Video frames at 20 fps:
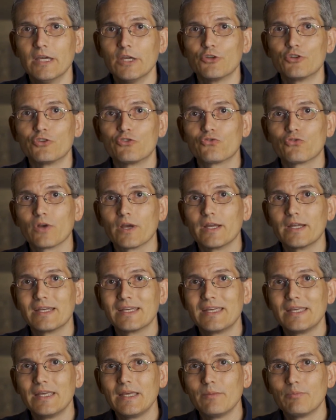to try to
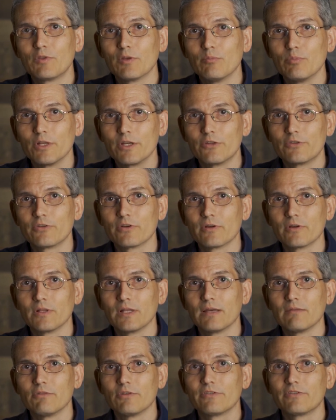keep the blood sugar
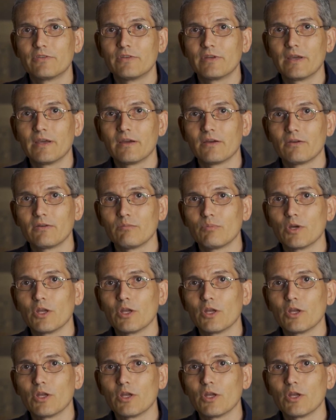levels down,